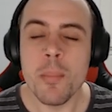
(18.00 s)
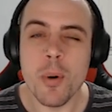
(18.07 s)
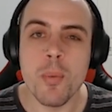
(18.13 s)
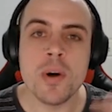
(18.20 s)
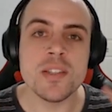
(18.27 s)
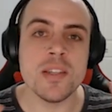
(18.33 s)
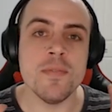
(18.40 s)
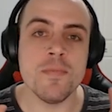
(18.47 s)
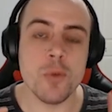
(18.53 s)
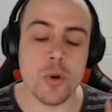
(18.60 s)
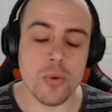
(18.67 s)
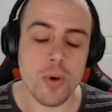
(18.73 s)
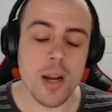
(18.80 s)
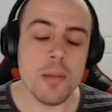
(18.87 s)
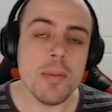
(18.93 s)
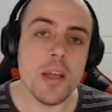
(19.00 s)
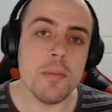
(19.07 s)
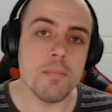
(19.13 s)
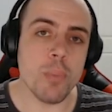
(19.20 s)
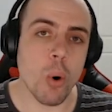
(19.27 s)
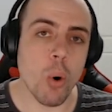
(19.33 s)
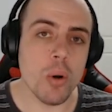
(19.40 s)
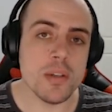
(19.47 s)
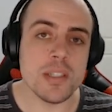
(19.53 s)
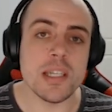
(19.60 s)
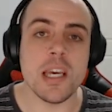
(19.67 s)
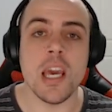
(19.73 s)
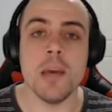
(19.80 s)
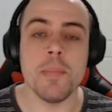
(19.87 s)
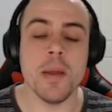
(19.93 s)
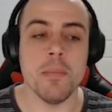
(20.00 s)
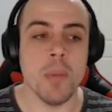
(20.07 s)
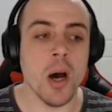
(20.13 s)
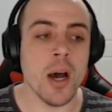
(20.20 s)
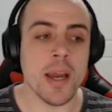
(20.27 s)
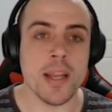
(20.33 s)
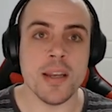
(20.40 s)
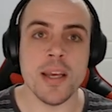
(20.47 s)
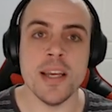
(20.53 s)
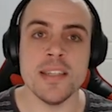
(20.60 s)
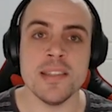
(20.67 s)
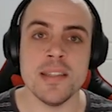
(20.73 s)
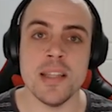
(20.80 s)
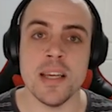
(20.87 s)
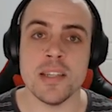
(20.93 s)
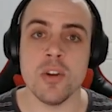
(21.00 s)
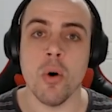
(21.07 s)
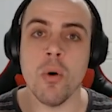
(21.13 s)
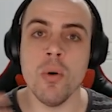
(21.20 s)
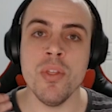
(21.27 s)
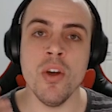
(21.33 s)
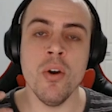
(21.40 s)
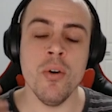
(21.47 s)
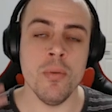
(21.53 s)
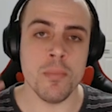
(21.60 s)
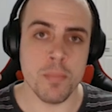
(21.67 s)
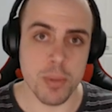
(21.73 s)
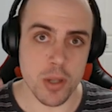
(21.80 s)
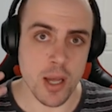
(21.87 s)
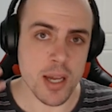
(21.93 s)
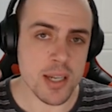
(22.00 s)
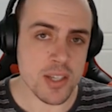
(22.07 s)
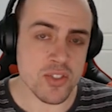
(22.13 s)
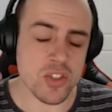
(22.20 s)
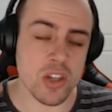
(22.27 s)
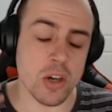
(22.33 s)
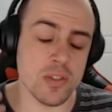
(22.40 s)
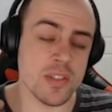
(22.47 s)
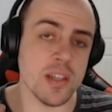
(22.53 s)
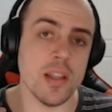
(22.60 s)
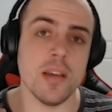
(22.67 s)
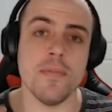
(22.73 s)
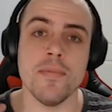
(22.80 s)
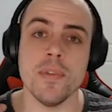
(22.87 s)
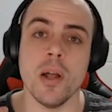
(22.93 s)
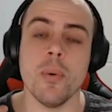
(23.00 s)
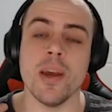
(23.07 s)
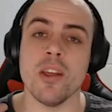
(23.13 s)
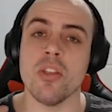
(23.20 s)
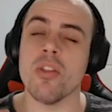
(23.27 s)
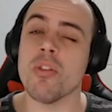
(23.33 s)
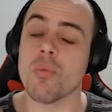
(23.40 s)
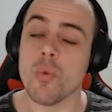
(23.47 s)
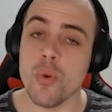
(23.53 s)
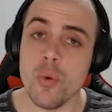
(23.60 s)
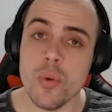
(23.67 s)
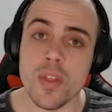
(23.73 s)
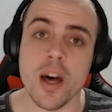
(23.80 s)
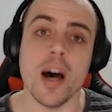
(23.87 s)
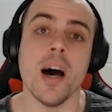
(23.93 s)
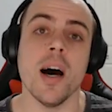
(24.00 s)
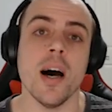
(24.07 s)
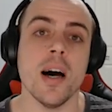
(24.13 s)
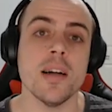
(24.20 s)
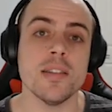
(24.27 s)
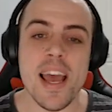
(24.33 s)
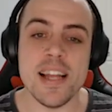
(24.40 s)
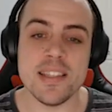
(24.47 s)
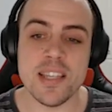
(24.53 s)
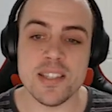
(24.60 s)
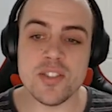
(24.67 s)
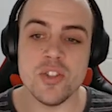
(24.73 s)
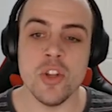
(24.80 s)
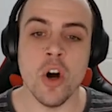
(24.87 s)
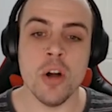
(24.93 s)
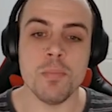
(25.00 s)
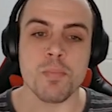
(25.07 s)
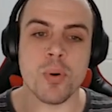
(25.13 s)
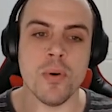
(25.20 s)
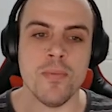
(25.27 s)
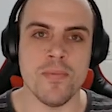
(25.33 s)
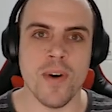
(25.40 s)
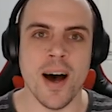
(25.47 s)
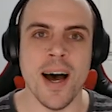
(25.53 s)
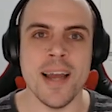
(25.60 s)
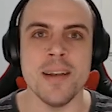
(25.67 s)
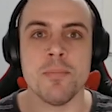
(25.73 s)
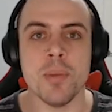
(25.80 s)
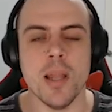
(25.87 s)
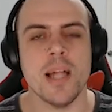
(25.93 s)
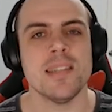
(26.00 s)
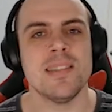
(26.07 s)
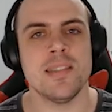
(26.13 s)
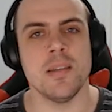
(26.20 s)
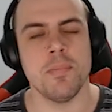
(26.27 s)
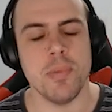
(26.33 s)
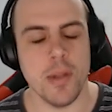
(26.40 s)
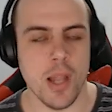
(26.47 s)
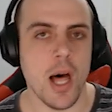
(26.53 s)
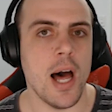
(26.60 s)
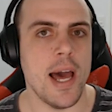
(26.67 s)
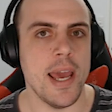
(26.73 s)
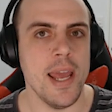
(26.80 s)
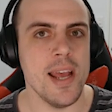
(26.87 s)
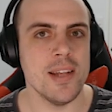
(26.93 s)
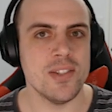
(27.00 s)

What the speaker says: But what's incredibly important to keep in mind is that although blood is constantly flowing through the heart, it does not provide blood supply